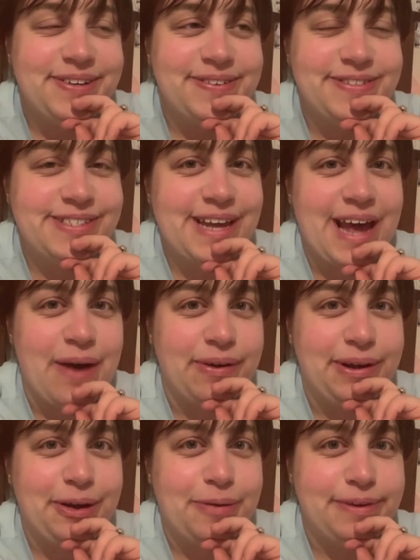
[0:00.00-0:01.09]
We'll see how
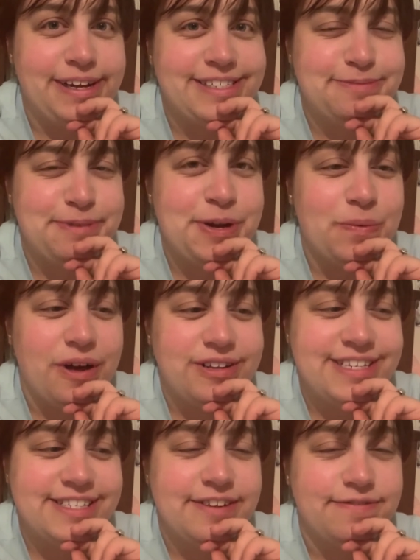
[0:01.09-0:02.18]
I go, because it's been a while
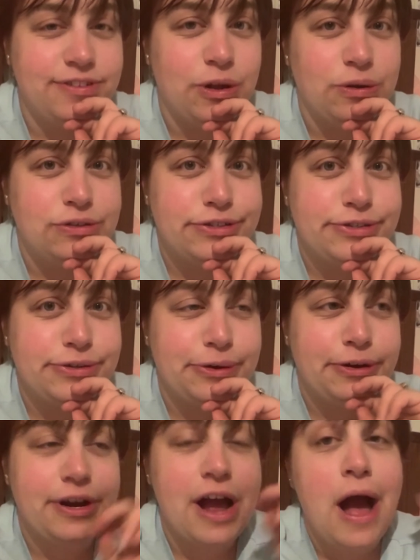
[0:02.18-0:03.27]
since I've vlogged,
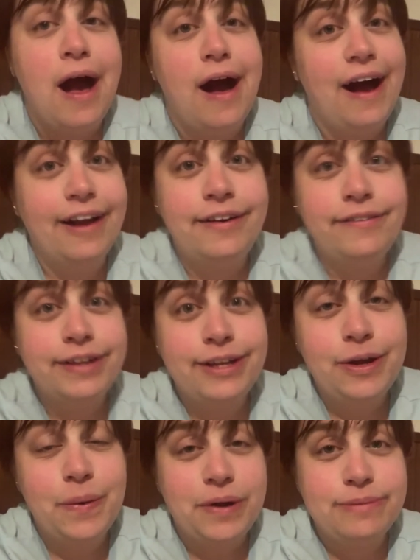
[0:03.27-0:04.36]
so I don't really
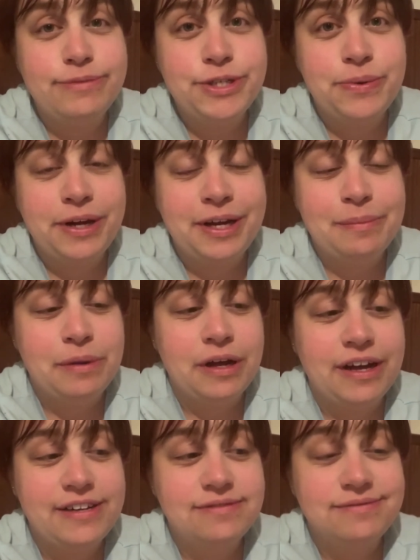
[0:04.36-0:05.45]
know what I'm doing,
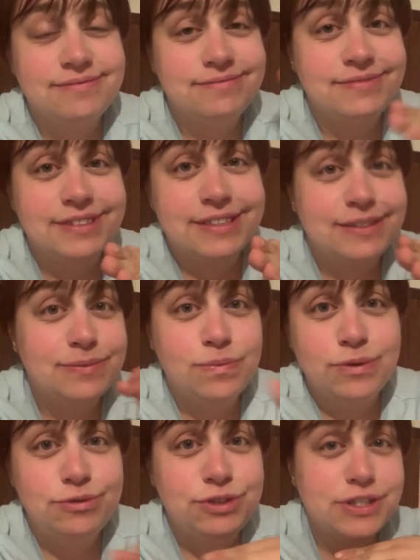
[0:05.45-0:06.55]
but
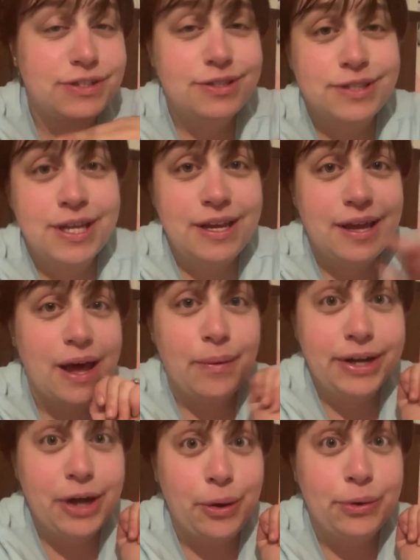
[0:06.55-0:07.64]
we'll just see how
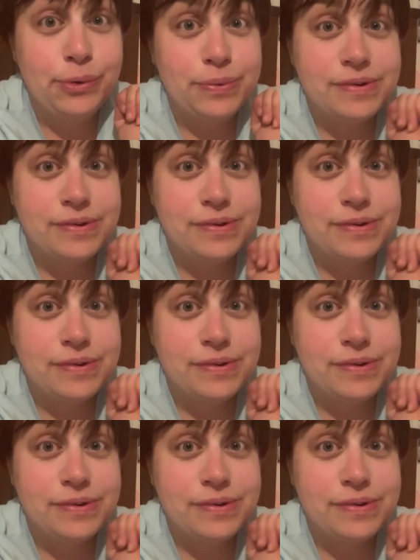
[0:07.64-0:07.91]
I go.